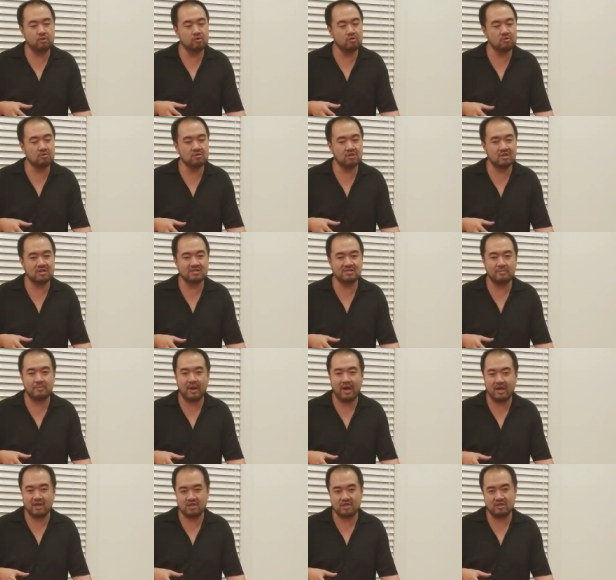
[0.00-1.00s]
Pool is a
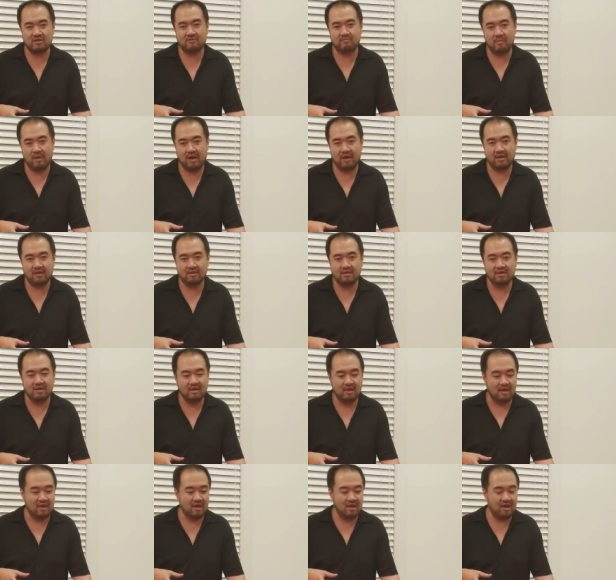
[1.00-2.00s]
passion of mine,
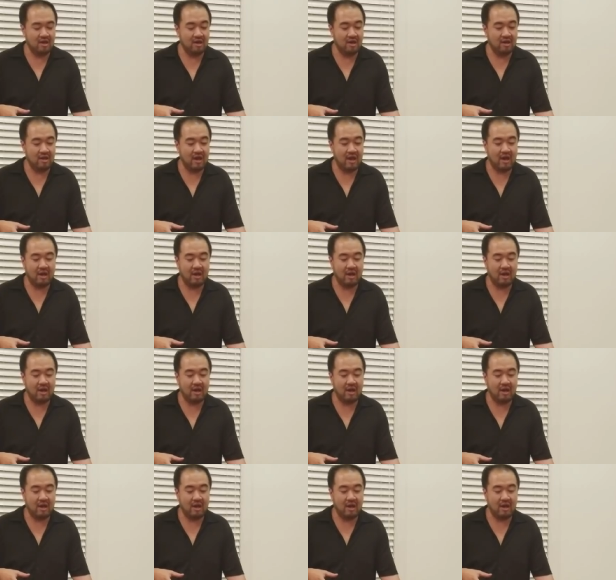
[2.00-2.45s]
and